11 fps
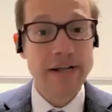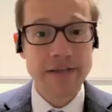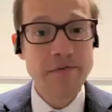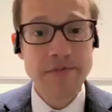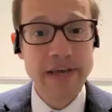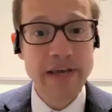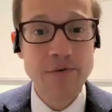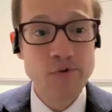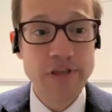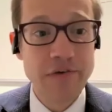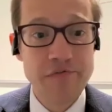I don't think it
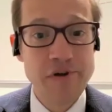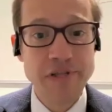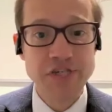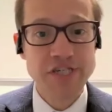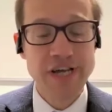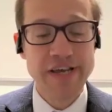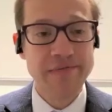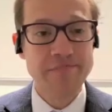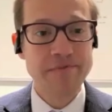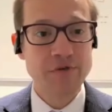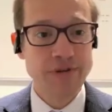would differentiate
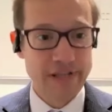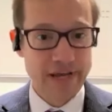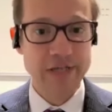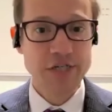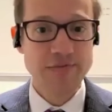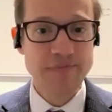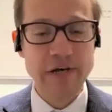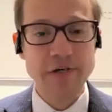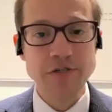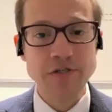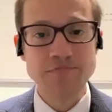between
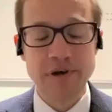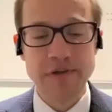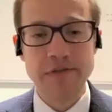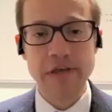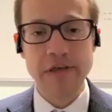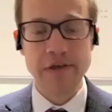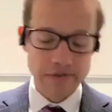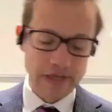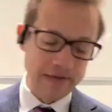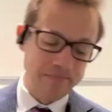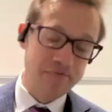HMOs, but the
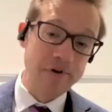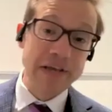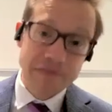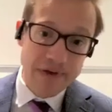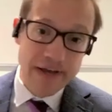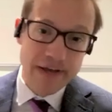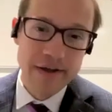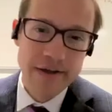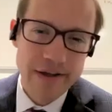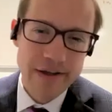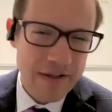the
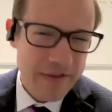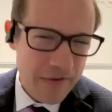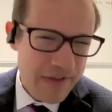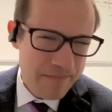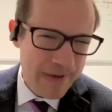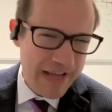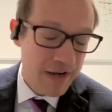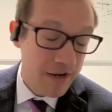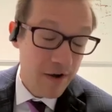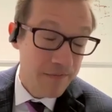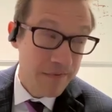briefing. Uh, I don't think pet,
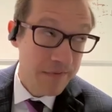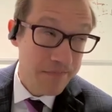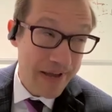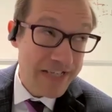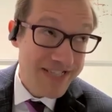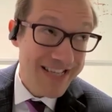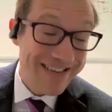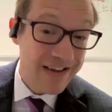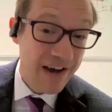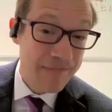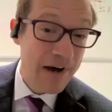pets
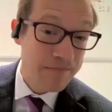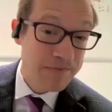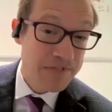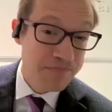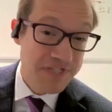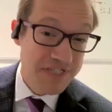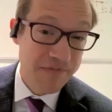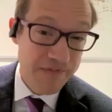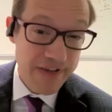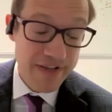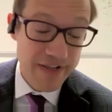didn't come up
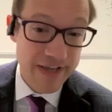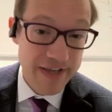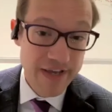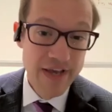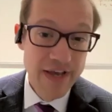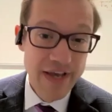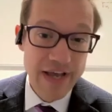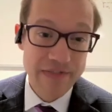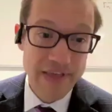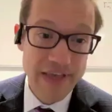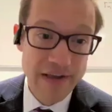specifically
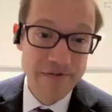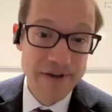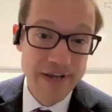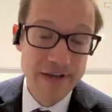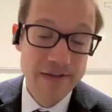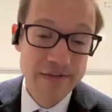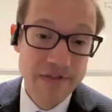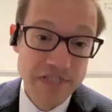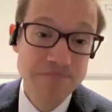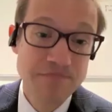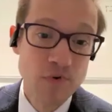at the hearing
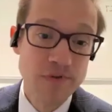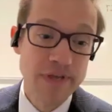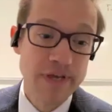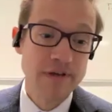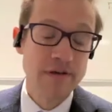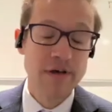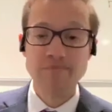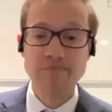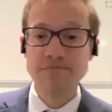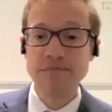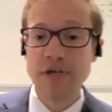this morning,
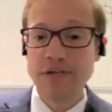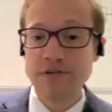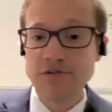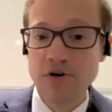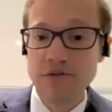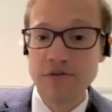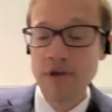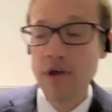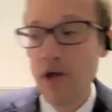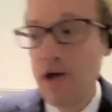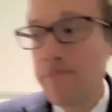um, John.
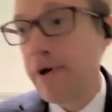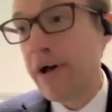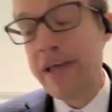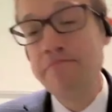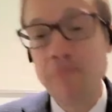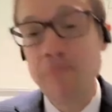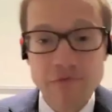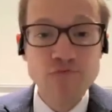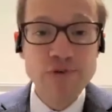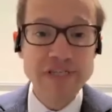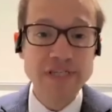But in my
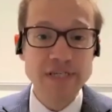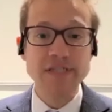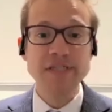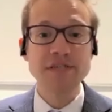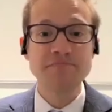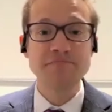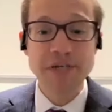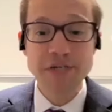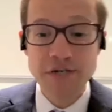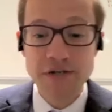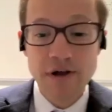written
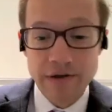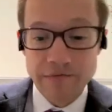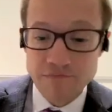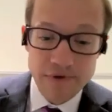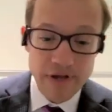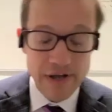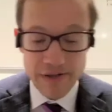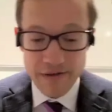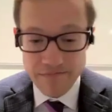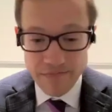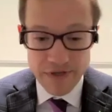submission, I uh, and
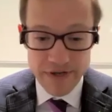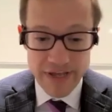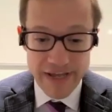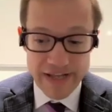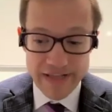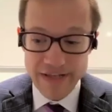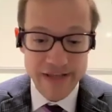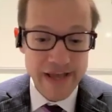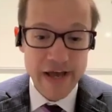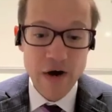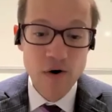I'm looking at it
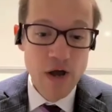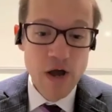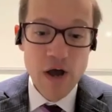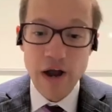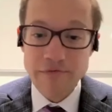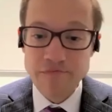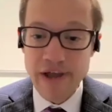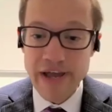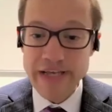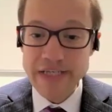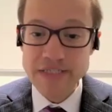now. I
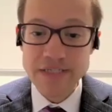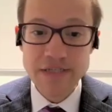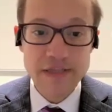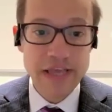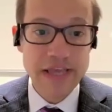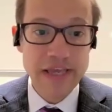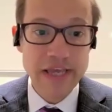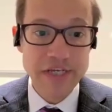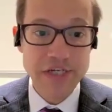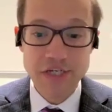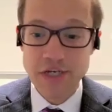raised the
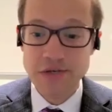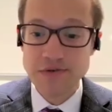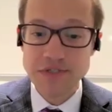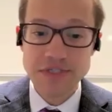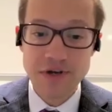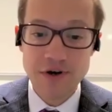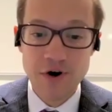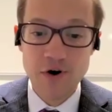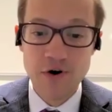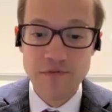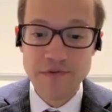issues
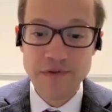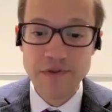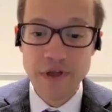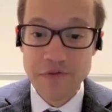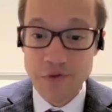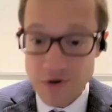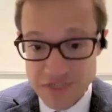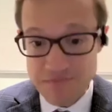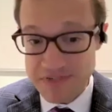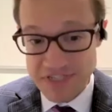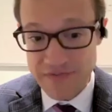of not
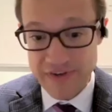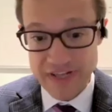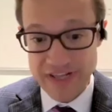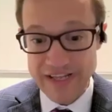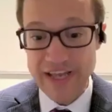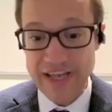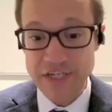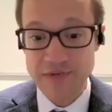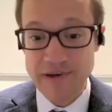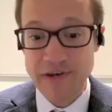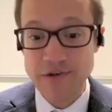specifically in
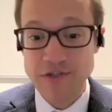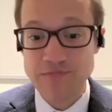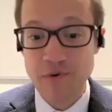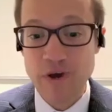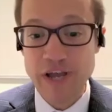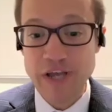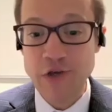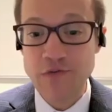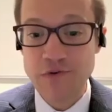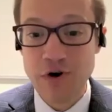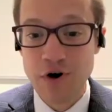HMOs, but where
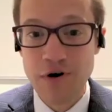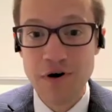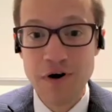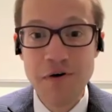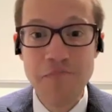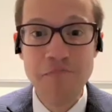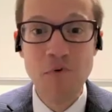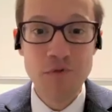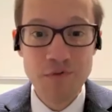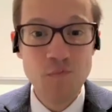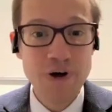you've got
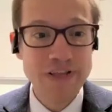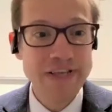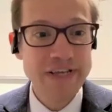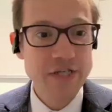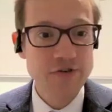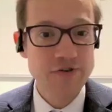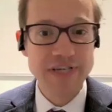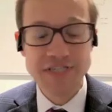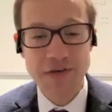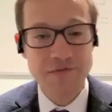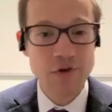more than one
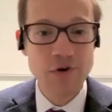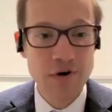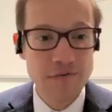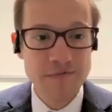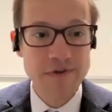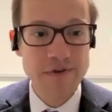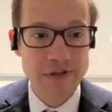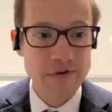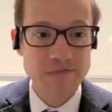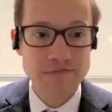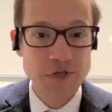interest. So if you've got you
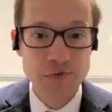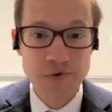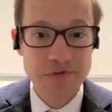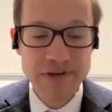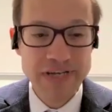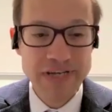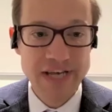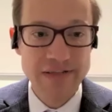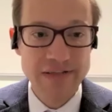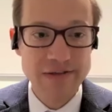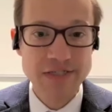know two or three
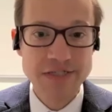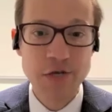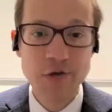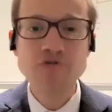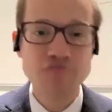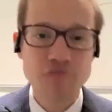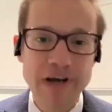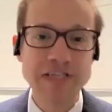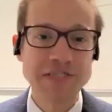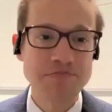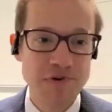tenants, whose
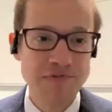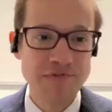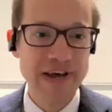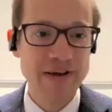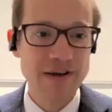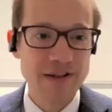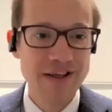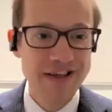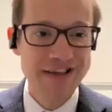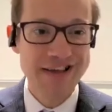rights prevail?